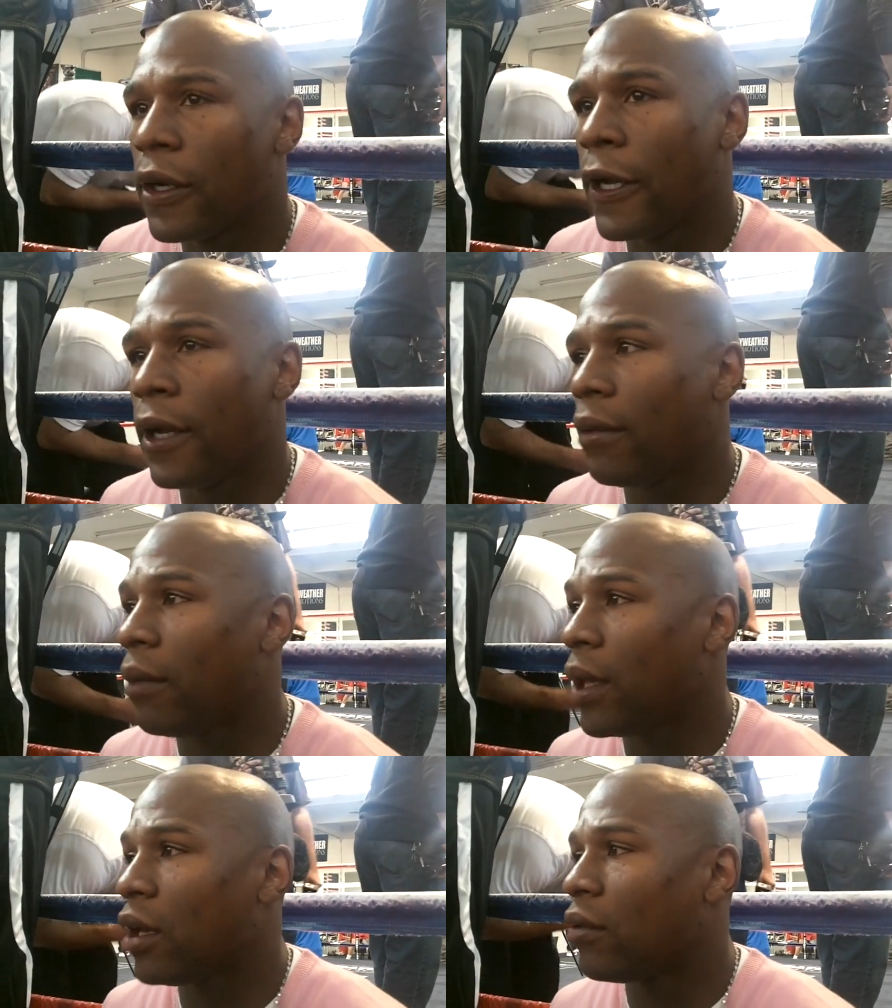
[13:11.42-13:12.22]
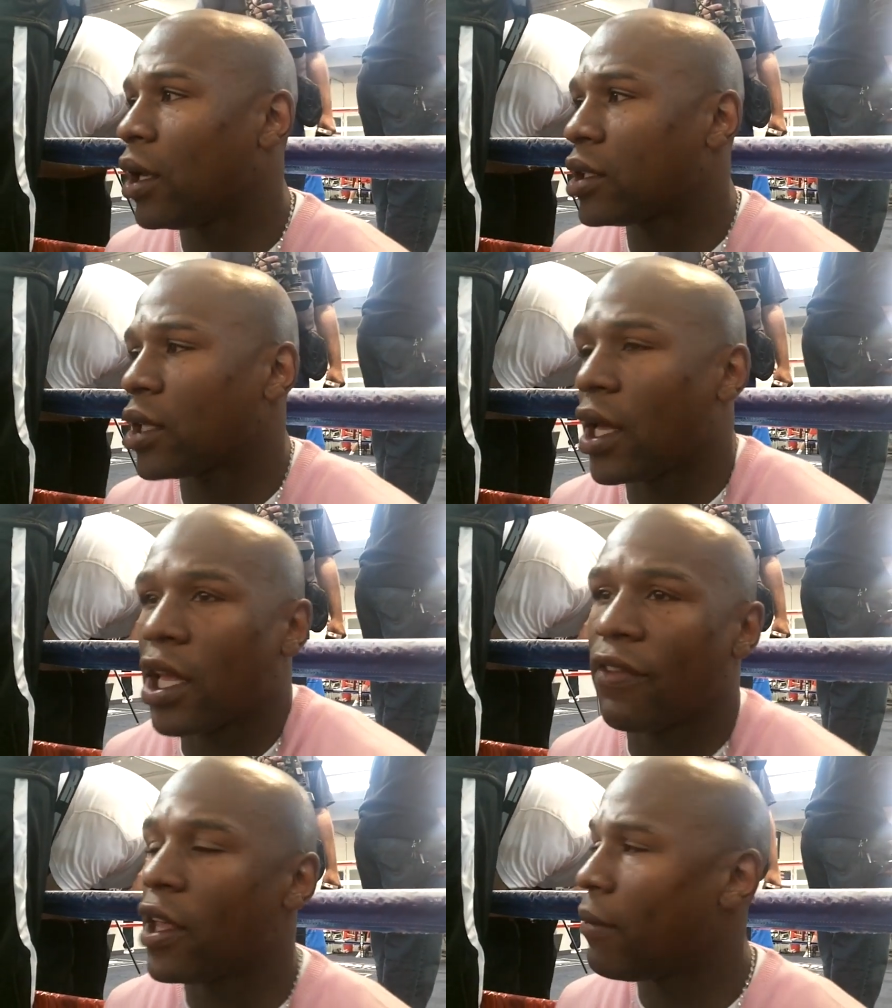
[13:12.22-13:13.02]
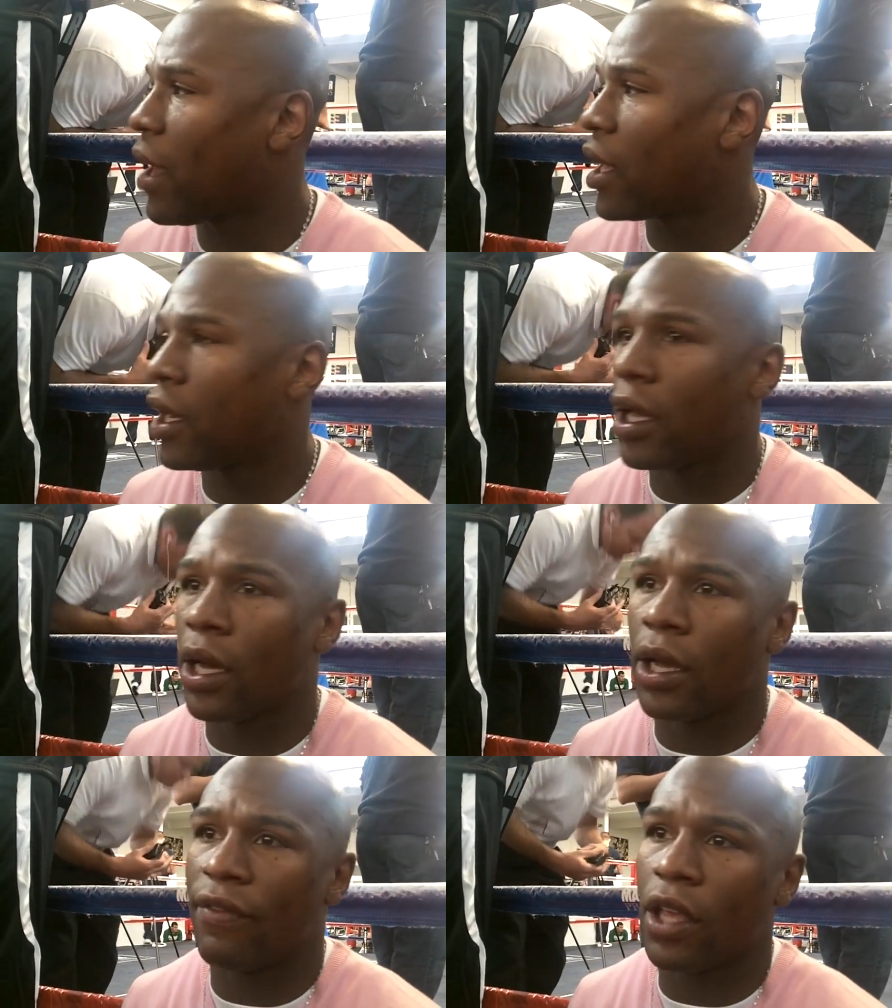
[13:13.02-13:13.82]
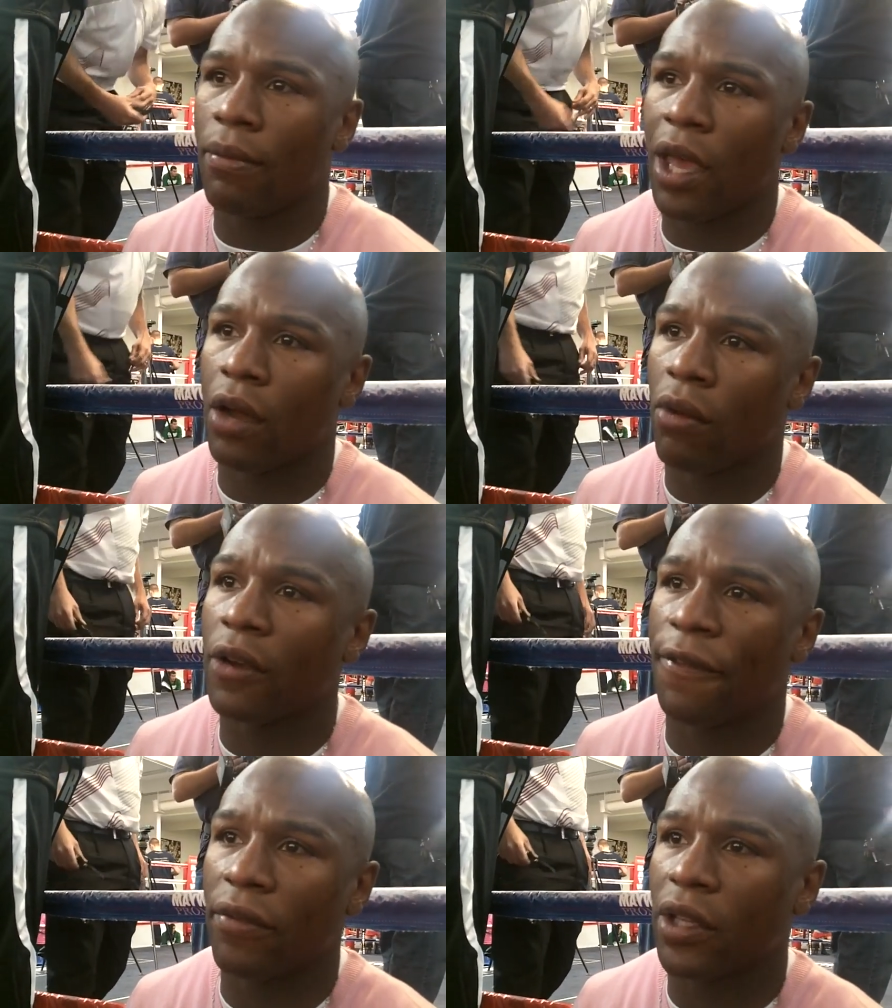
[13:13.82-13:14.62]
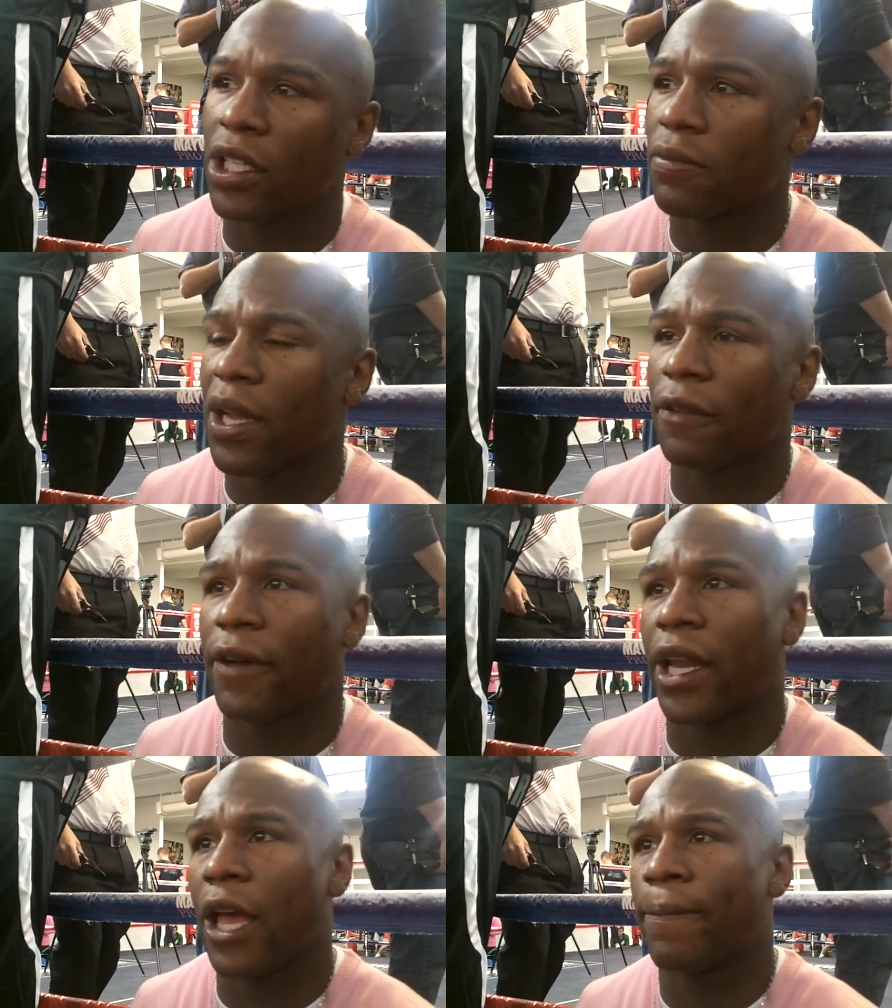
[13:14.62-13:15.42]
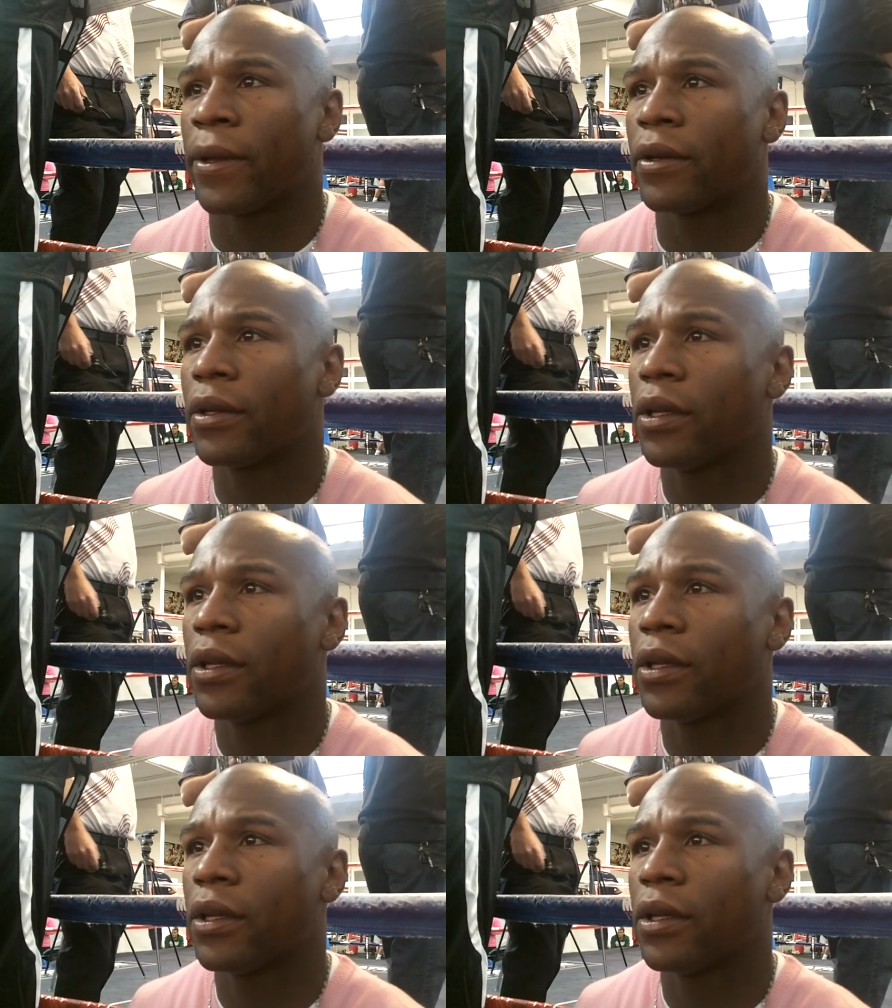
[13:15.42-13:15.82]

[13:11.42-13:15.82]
I mean, it's like, if he can make it, if he can make 150, let's make the fight happen.